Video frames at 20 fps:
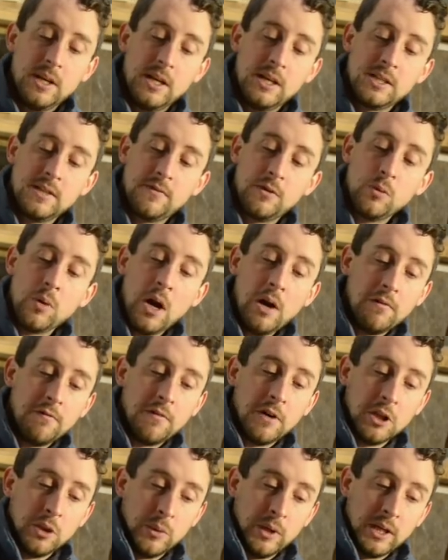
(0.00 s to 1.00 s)
is if you are
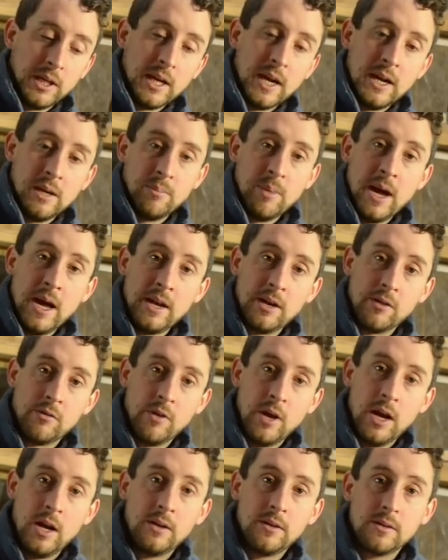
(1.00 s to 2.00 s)
following a pattern
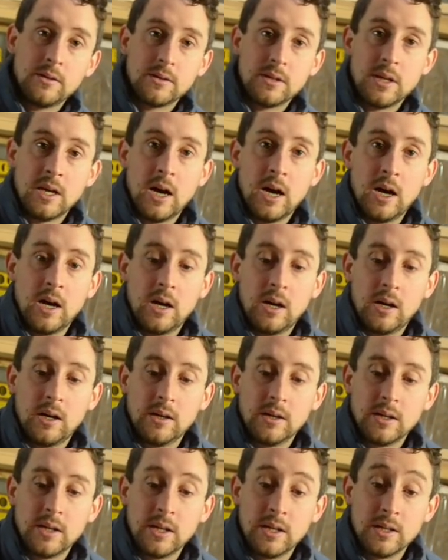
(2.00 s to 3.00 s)
around
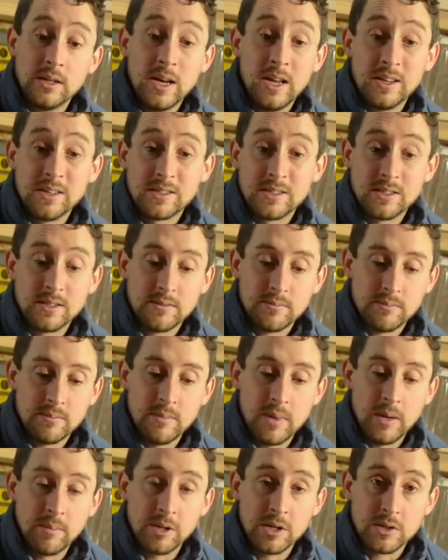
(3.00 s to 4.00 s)
and it's
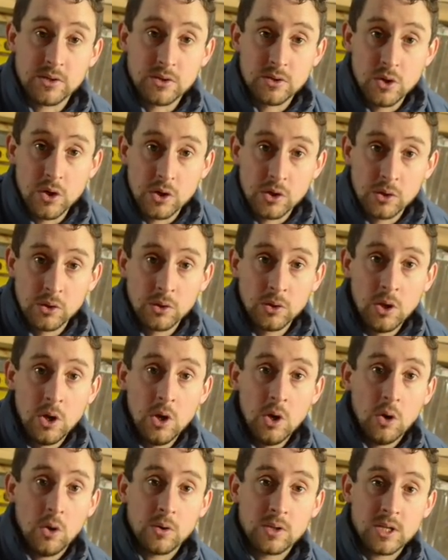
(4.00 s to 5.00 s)
maybe a circle
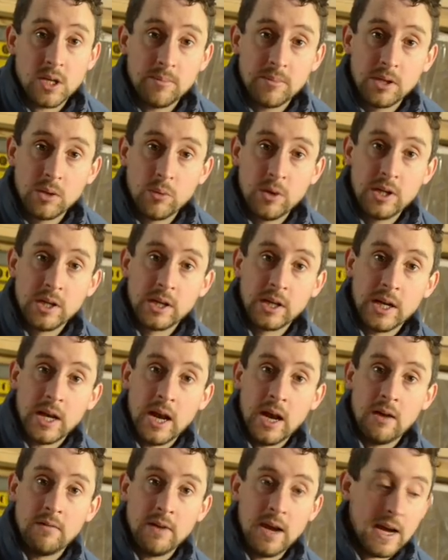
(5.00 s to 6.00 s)
or something where you're going to
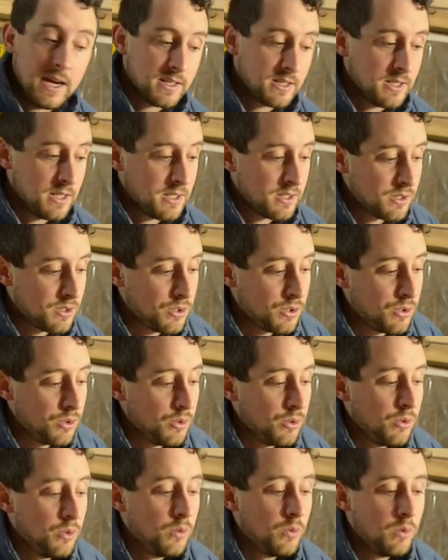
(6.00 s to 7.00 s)
have access
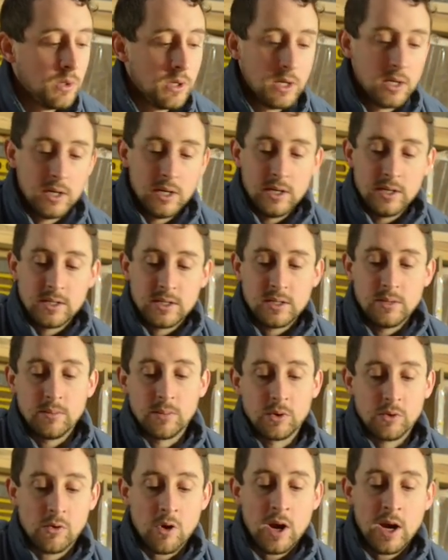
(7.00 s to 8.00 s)
to some
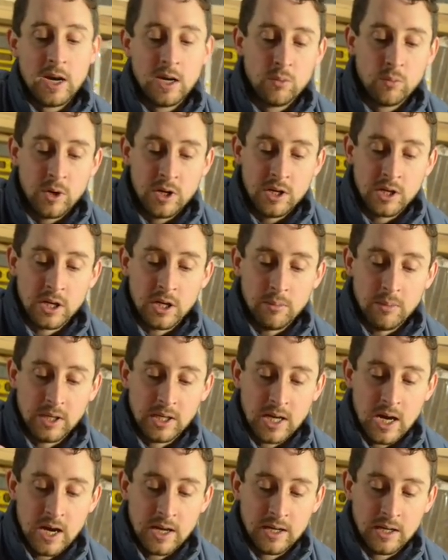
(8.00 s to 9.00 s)
grain where you're going to be
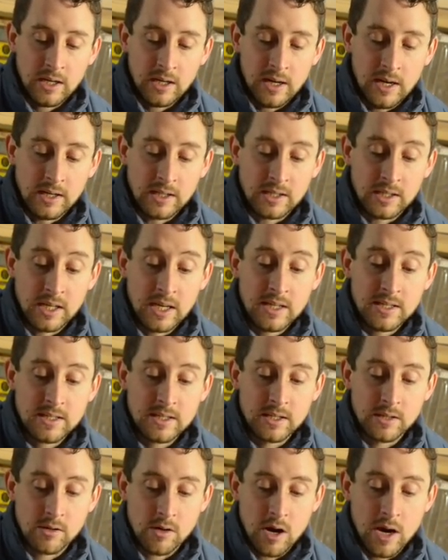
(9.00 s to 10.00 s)
cutting against
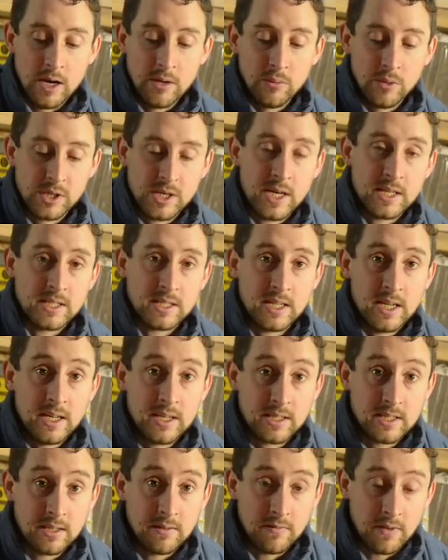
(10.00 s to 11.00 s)
the grain, which has a
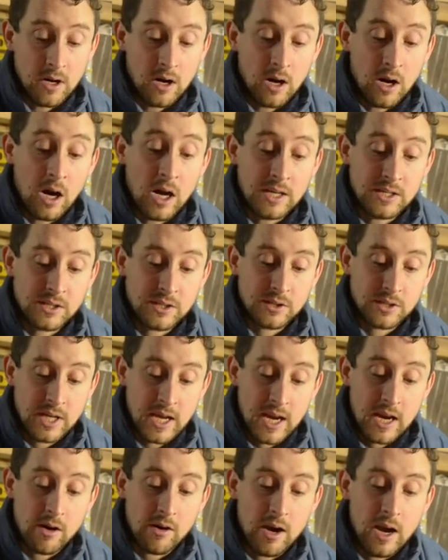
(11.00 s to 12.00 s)
tendency for high
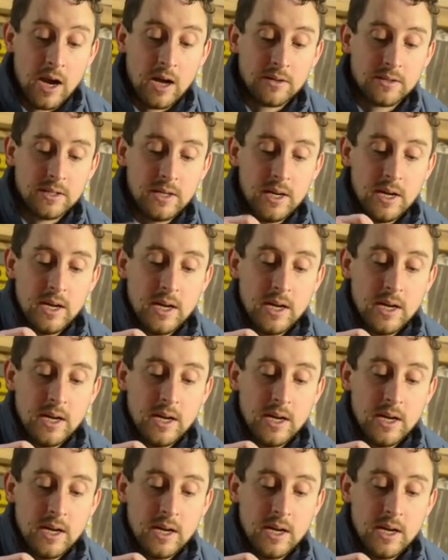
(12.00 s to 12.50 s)
tear out,